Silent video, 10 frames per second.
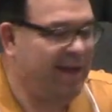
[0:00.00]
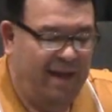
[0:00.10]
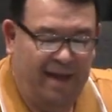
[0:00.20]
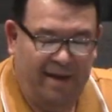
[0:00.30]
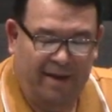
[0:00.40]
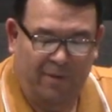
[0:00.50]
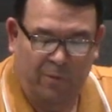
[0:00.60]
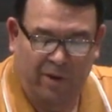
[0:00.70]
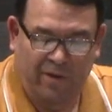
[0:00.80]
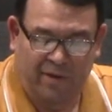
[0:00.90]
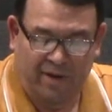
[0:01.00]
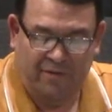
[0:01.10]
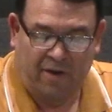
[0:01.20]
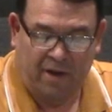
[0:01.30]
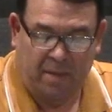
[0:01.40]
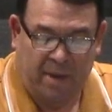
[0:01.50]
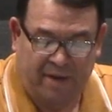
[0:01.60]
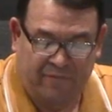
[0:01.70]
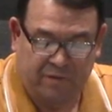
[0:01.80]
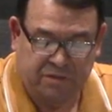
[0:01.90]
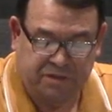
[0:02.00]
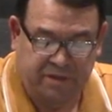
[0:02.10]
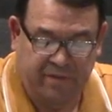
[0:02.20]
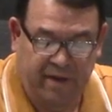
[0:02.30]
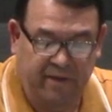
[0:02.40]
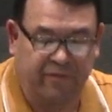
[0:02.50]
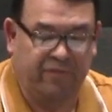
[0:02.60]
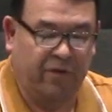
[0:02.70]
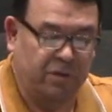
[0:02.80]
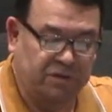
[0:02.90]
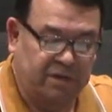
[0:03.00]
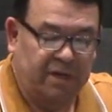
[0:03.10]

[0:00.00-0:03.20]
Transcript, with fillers: and uh, we're going to talk about first things first.